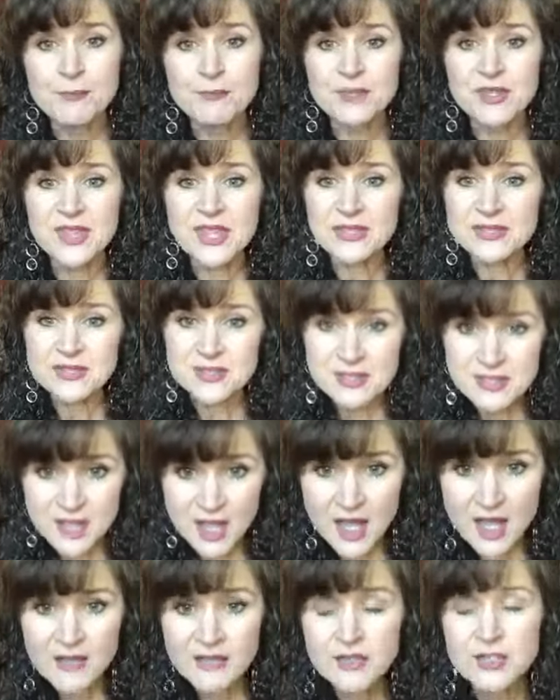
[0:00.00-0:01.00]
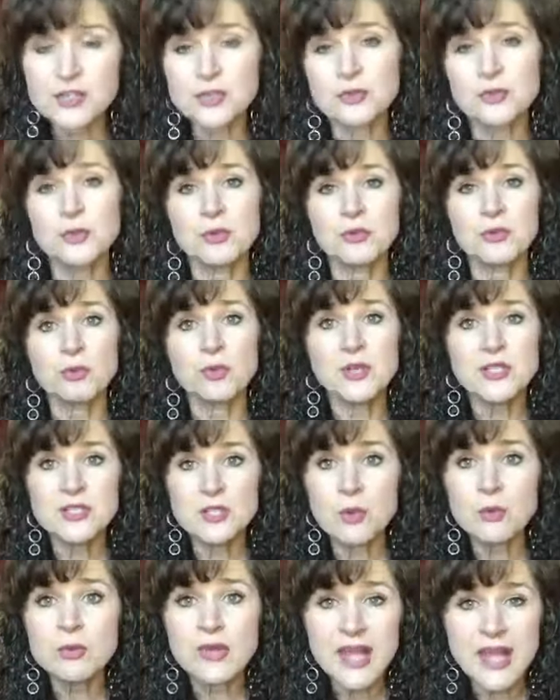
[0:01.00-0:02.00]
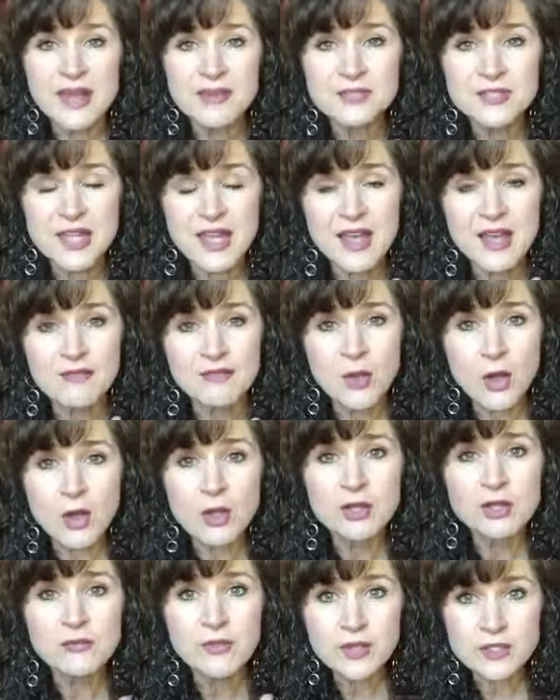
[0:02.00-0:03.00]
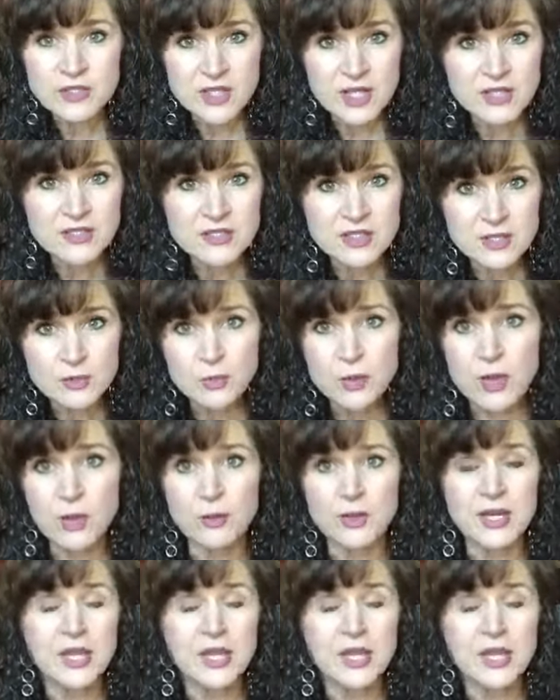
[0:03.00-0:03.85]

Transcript: But that's not the truth. We don't have to have all of our ducks in a row.